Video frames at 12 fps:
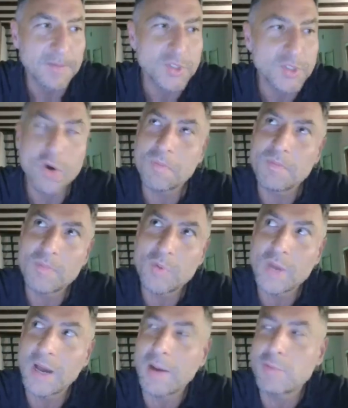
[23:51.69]
So
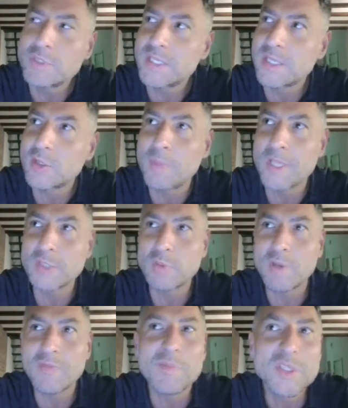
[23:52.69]
look, I would say that the best
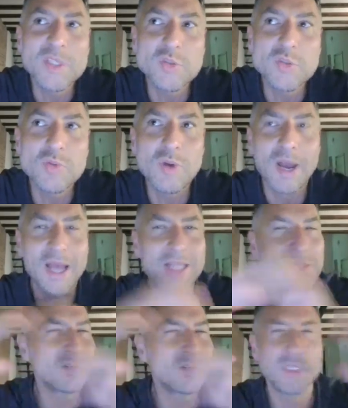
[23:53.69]
way for me to
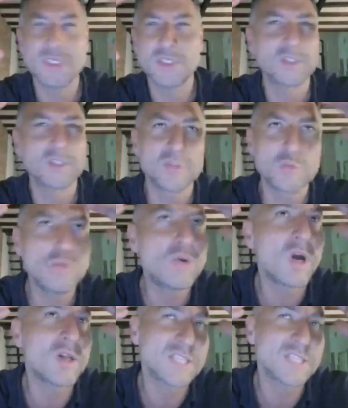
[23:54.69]
handle this 2
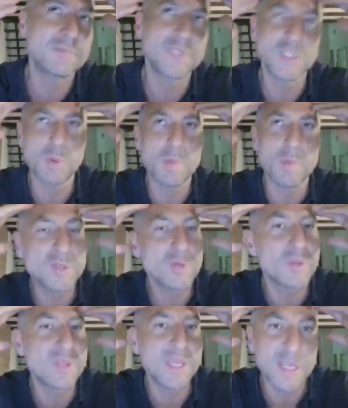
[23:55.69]
concept is probably
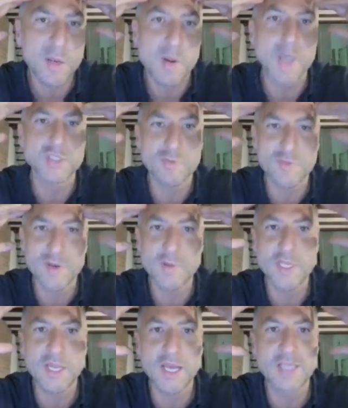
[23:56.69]
to think it as a
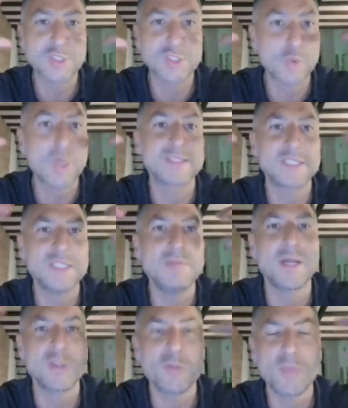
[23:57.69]
very SWAT
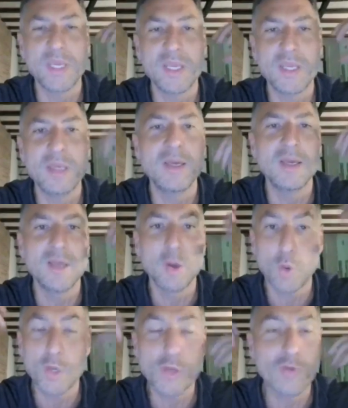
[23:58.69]
team at the beginning,
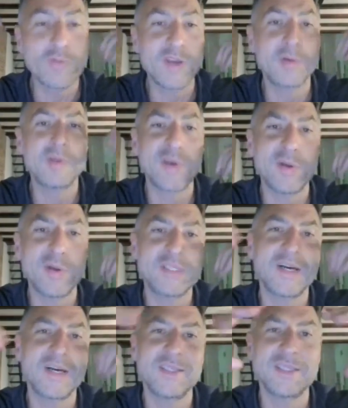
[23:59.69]
where you're very, very
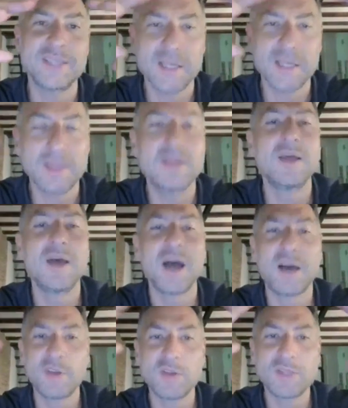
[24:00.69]
tight, and then
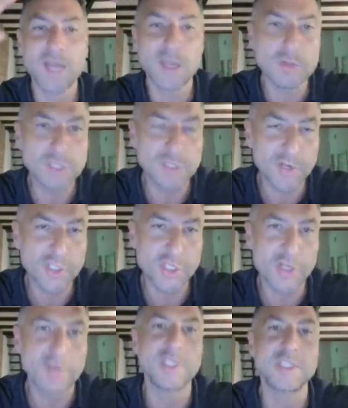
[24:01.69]
having a diluted
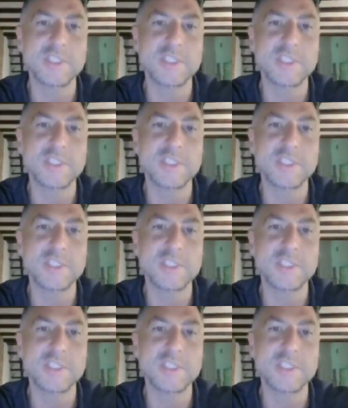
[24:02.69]
version of